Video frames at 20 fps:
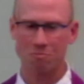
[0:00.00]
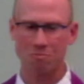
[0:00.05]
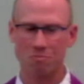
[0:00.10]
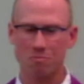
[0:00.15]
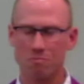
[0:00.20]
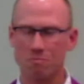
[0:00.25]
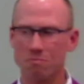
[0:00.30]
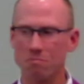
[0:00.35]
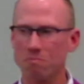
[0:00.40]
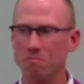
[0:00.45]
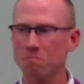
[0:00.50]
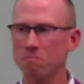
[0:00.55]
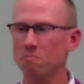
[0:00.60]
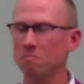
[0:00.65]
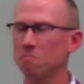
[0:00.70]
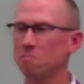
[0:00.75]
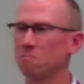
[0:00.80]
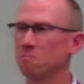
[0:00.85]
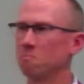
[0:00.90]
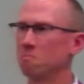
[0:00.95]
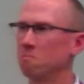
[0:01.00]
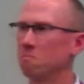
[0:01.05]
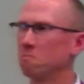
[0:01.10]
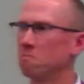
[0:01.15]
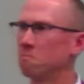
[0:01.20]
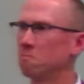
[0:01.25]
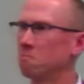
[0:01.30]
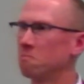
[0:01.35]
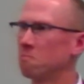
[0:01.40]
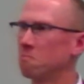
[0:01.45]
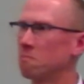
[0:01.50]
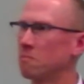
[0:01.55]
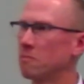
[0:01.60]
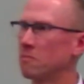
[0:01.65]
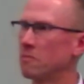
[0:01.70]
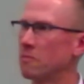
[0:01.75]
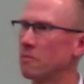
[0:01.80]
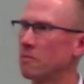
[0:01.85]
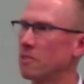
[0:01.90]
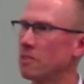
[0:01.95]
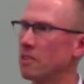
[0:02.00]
Nothing is said.